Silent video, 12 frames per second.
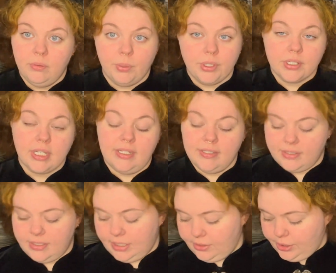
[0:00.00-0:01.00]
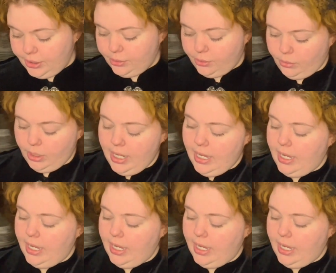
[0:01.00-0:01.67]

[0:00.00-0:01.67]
worst case scenario,